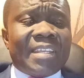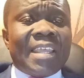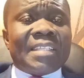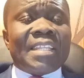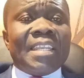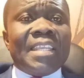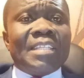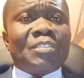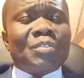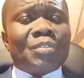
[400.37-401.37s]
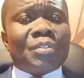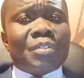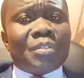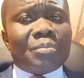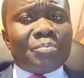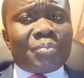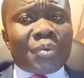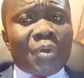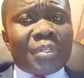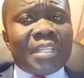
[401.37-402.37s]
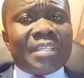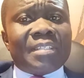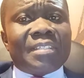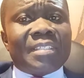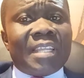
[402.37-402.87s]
is a need to broaden